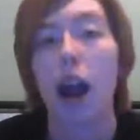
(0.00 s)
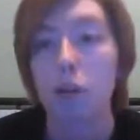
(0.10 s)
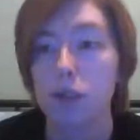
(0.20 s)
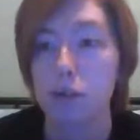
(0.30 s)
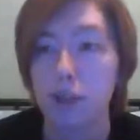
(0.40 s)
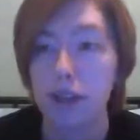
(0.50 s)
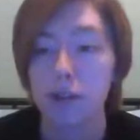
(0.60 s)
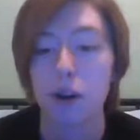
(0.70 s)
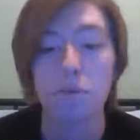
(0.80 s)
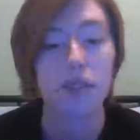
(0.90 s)
out to me.
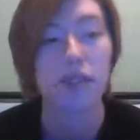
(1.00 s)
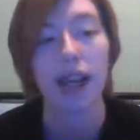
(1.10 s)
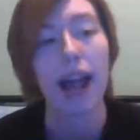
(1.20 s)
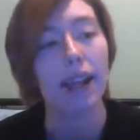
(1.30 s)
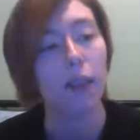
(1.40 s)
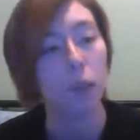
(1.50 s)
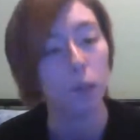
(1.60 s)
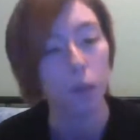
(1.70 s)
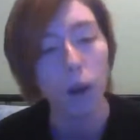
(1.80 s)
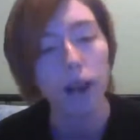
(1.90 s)
So I'm just like,
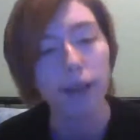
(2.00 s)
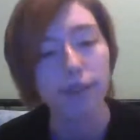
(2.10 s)
look,